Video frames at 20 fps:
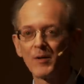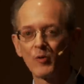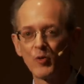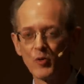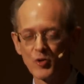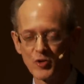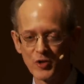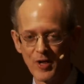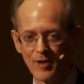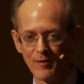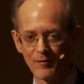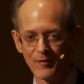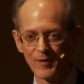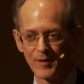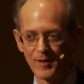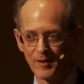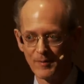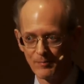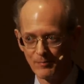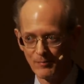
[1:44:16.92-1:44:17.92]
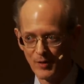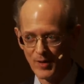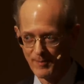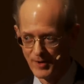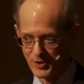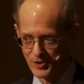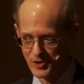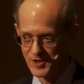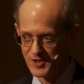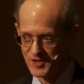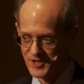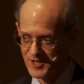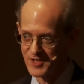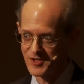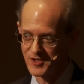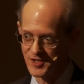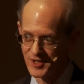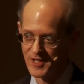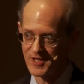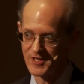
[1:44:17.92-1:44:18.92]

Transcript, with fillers: Khrushchev pretty much insisted.